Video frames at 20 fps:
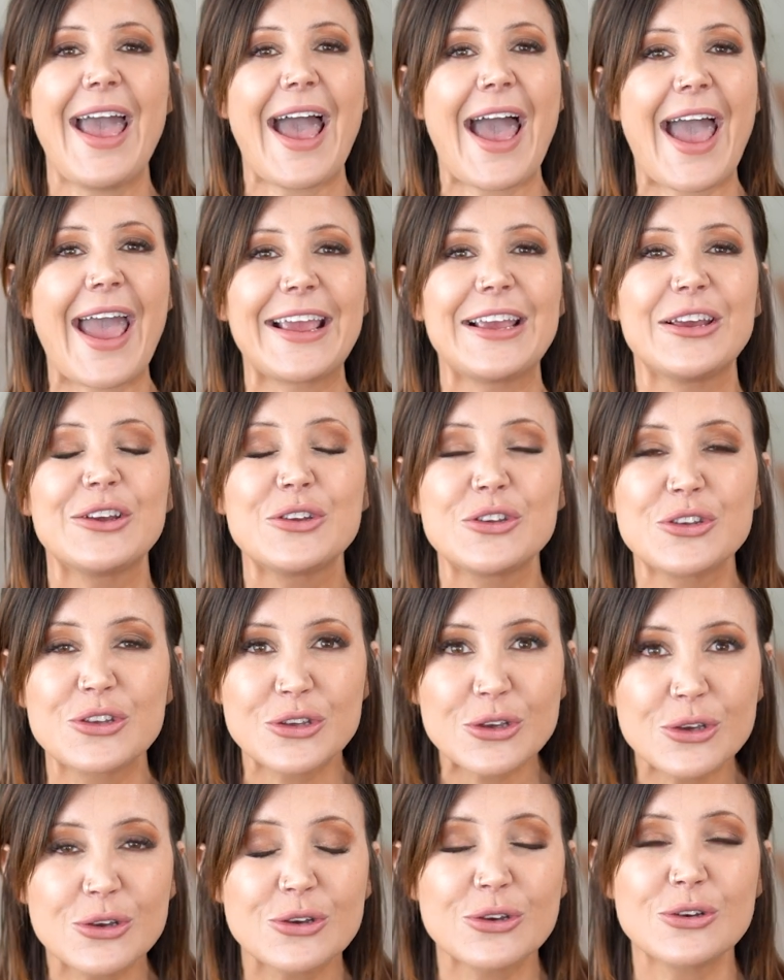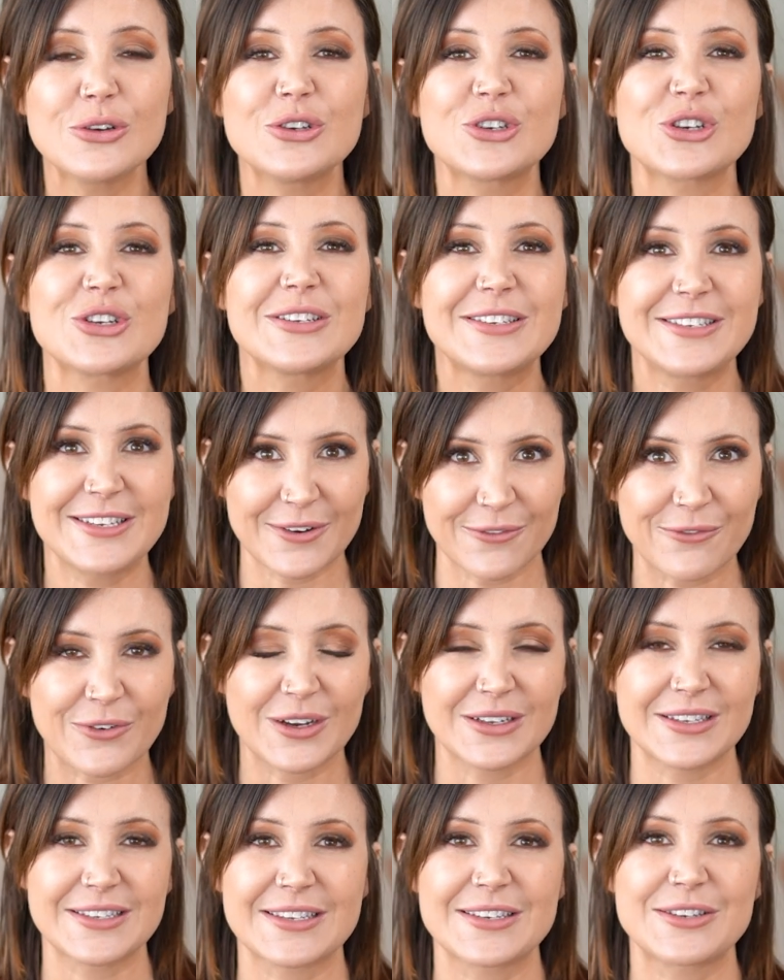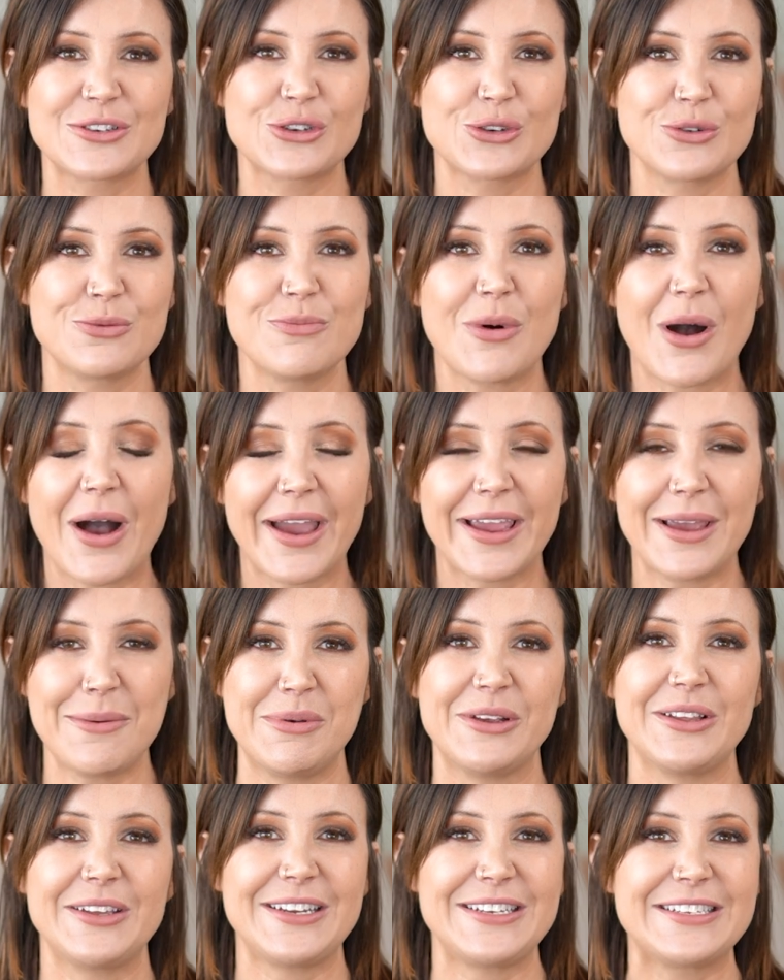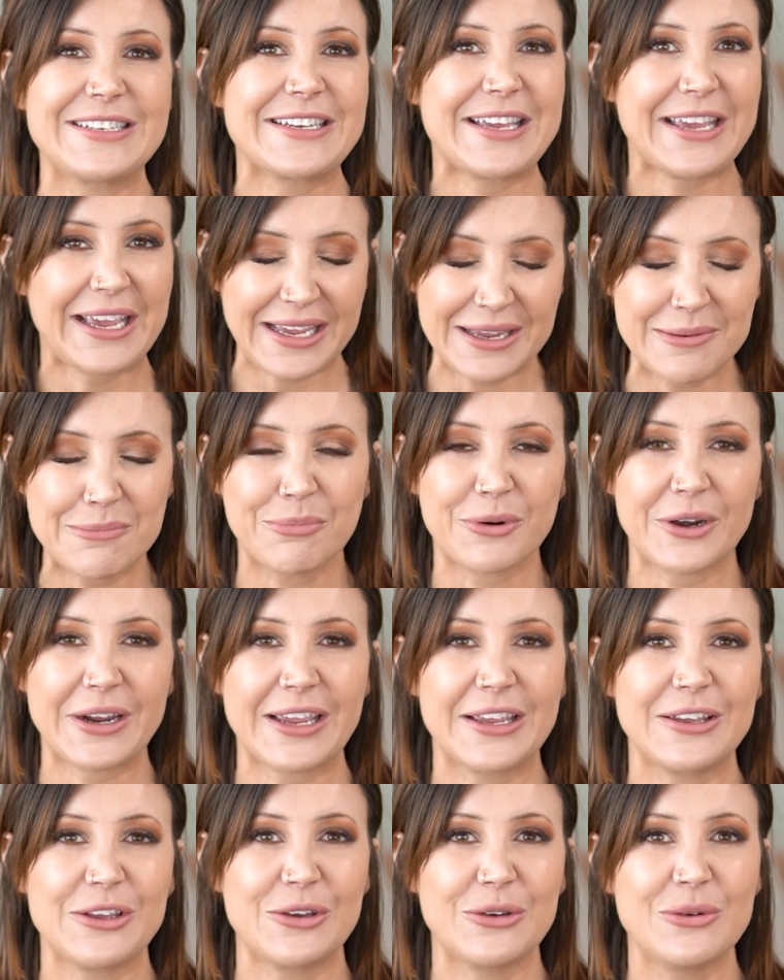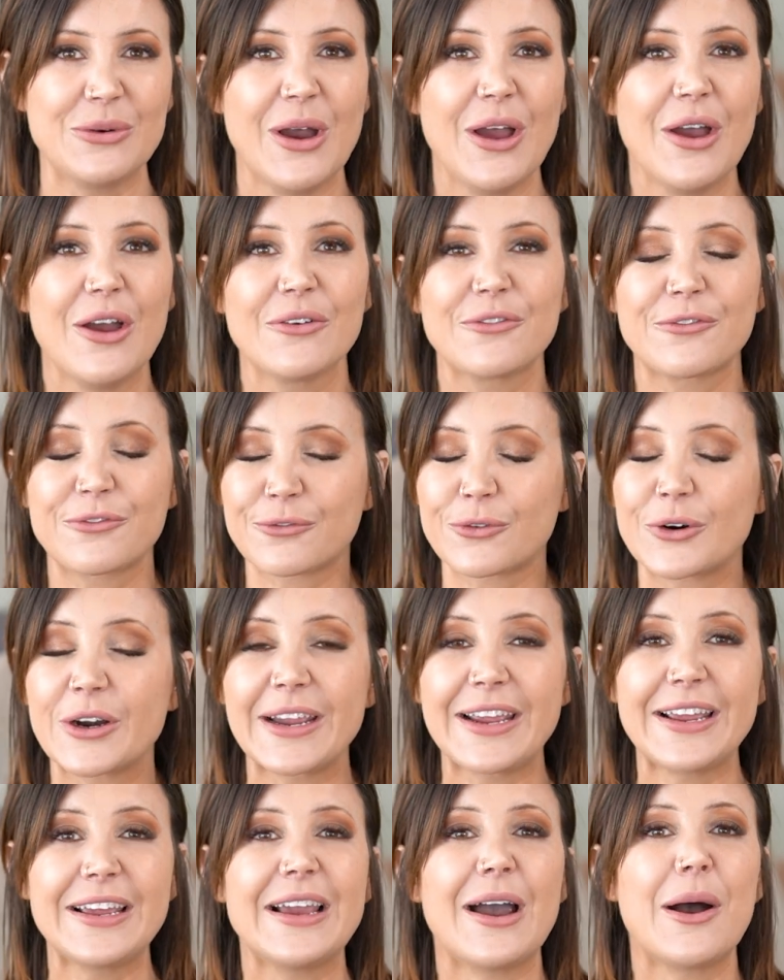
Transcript: a huge difference to my ability to keep bringing you free,